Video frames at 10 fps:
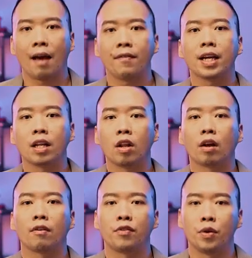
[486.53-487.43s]
Having a
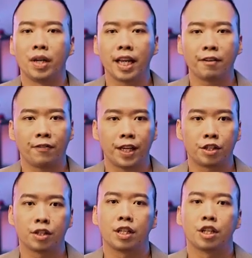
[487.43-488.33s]
lot of unique
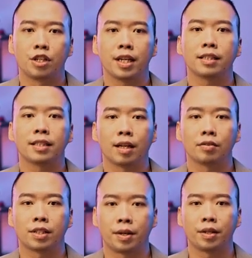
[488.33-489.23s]
features, GS
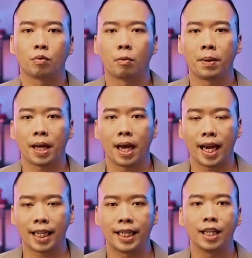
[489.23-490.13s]
Stealth series will be
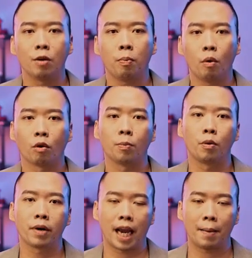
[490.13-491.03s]
an ideal
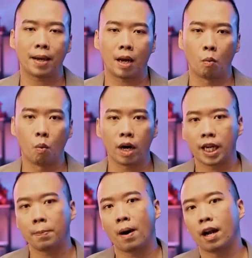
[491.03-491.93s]
portable gaming and
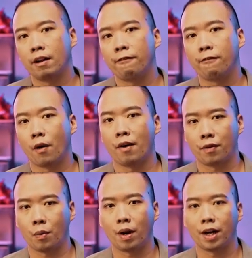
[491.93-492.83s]
working partner for
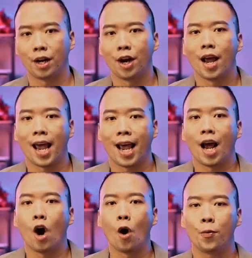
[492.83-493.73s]
everyone.
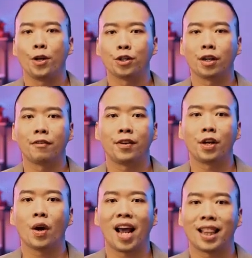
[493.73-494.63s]
Hope you enjoyed the
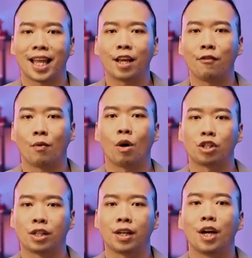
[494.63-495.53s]
video and thank you for
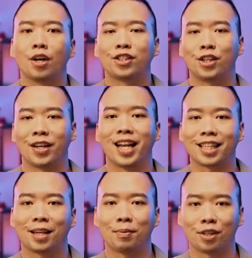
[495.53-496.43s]
watching. I'll see you in the
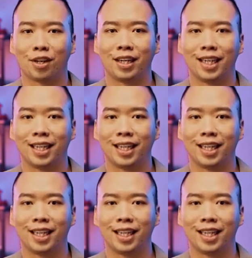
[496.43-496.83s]
next episode.